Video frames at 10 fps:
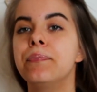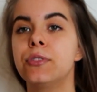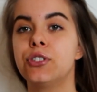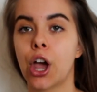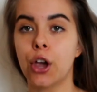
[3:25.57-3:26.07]

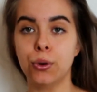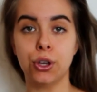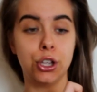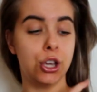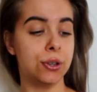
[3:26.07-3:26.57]
So
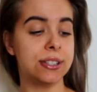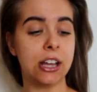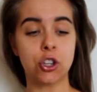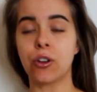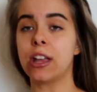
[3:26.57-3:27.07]
you
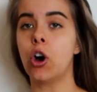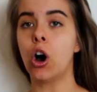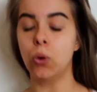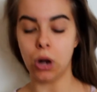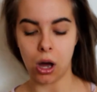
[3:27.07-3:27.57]
saturate your
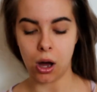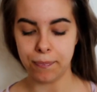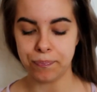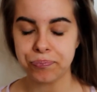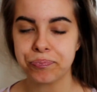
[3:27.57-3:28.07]
whole
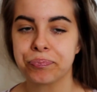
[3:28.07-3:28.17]
arm.